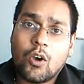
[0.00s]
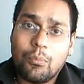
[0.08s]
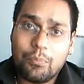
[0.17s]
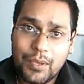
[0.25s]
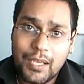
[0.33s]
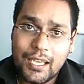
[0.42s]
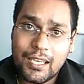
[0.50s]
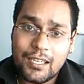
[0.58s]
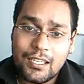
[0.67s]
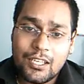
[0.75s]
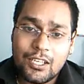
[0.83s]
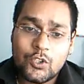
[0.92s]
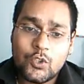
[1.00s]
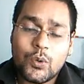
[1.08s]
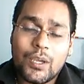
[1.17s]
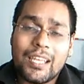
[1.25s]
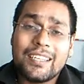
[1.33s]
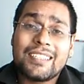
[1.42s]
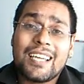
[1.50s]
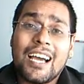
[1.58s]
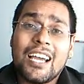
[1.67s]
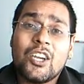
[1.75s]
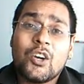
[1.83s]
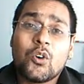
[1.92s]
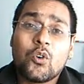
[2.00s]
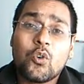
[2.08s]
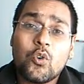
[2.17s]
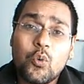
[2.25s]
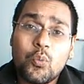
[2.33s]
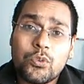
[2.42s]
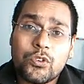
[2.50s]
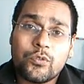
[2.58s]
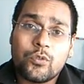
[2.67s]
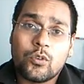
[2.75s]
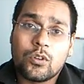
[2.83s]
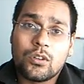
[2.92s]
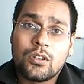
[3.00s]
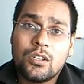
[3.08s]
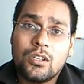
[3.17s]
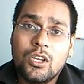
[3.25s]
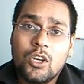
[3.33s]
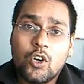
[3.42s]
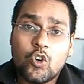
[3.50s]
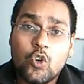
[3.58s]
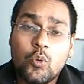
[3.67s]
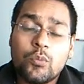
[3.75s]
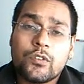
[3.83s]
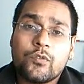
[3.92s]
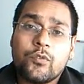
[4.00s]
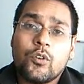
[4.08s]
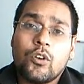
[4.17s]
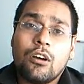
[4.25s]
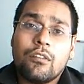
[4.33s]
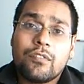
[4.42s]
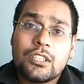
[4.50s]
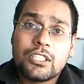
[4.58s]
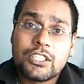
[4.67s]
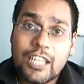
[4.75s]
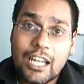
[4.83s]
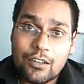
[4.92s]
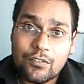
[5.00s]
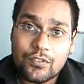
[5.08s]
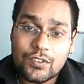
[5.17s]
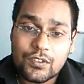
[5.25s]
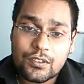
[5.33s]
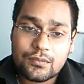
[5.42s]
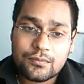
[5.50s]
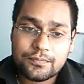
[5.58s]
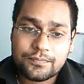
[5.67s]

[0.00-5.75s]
compared to entire rooms full of shelves.